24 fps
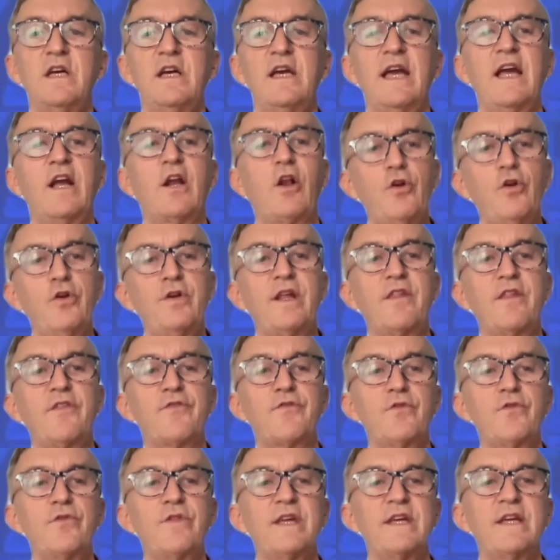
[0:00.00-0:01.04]
including
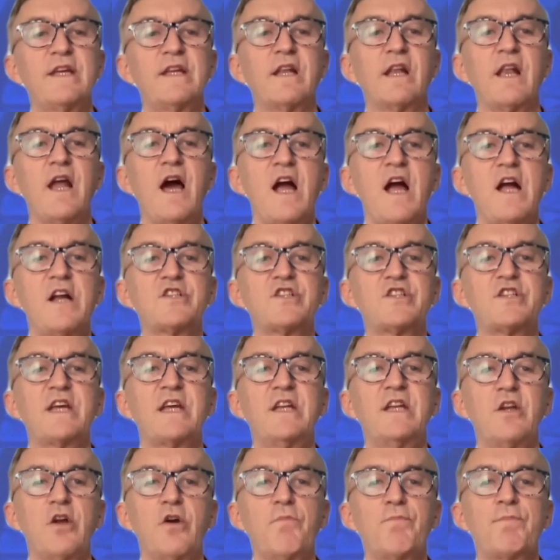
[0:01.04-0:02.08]
through the enlarged
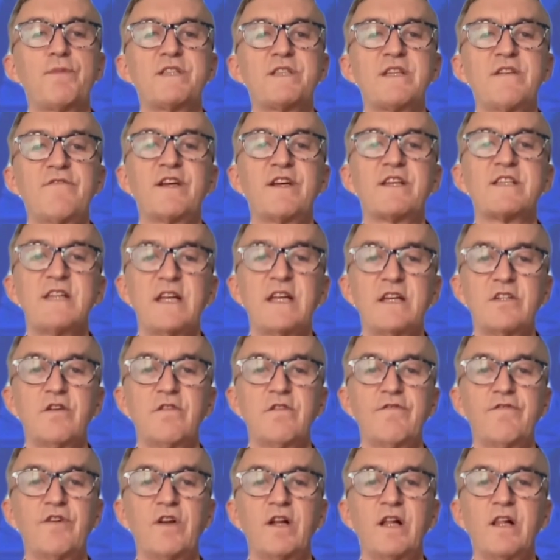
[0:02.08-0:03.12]
Indo-Pacific Centre
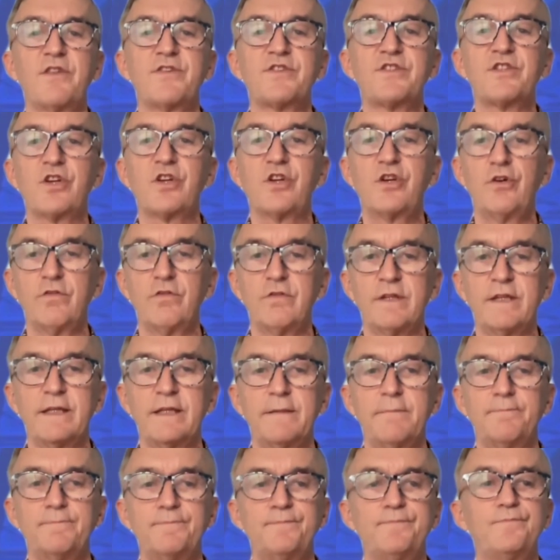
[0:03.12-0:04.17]
for Health
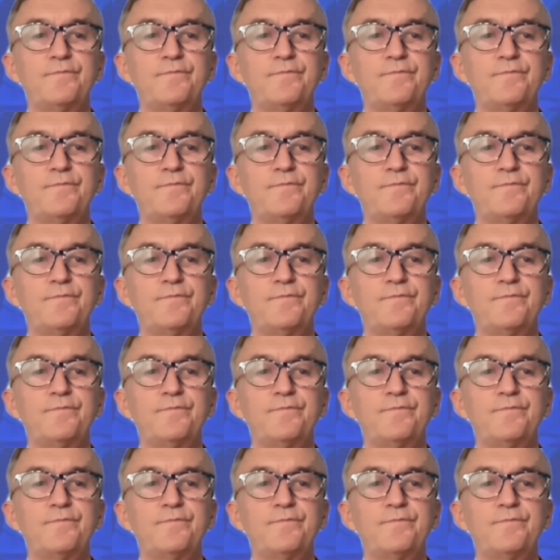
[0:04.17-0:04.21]
Security.